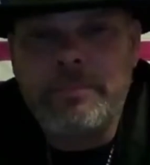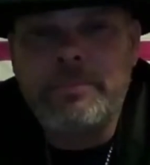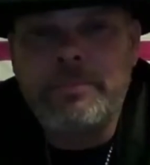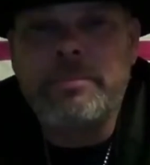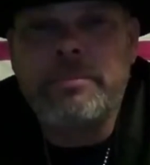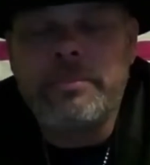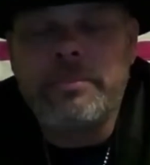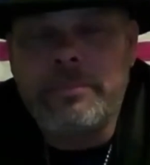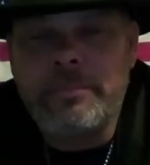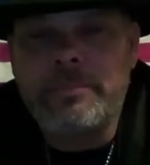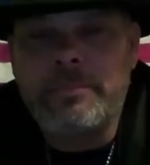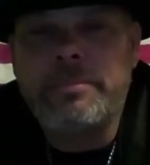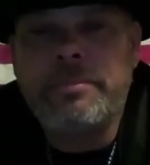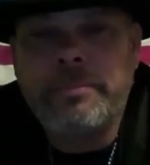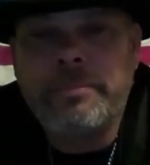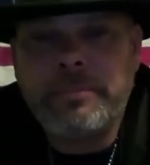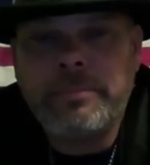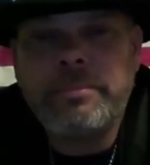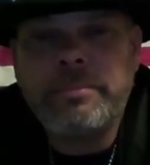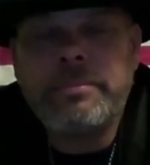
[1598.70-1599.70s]
I
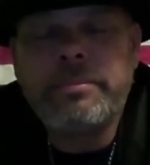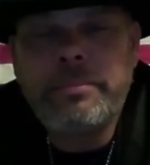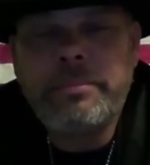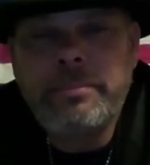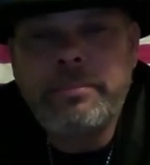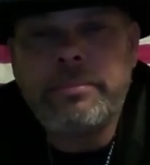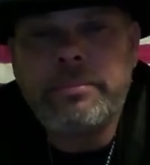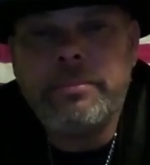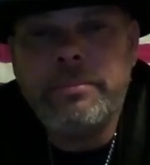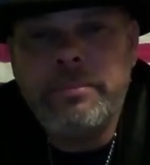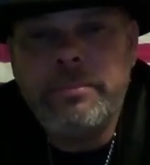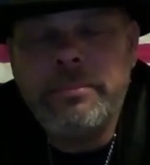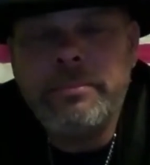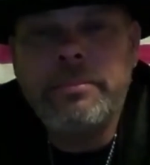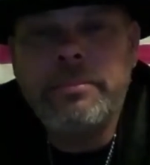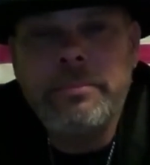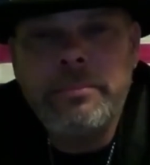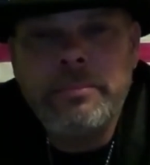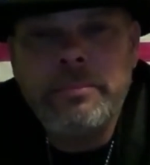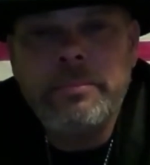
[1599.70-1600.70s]
personally also
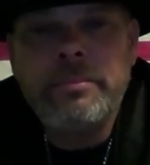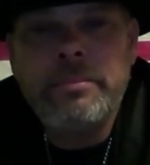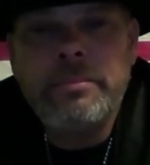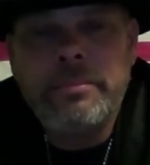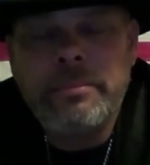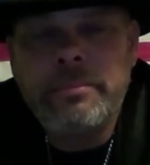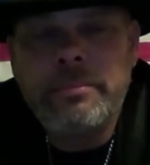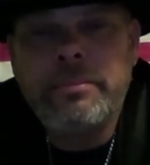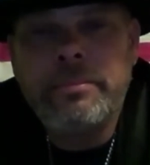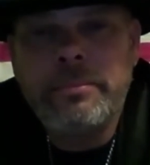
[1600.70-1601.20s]
have one.